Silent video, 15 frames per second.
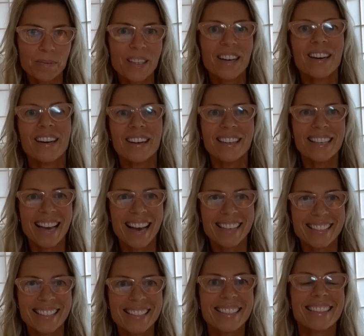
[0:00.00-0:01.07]

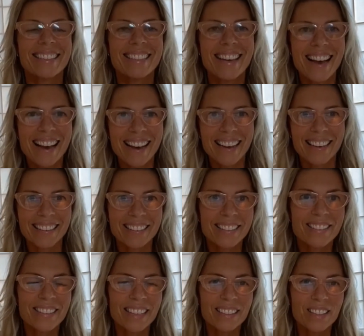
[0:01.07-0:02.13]
Yes, yeah,
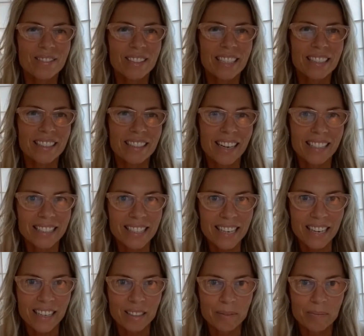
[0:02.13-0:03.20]
so that's a really good
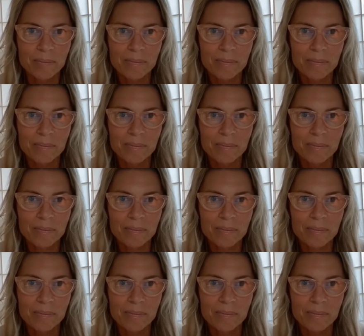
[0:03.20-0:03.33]
idea.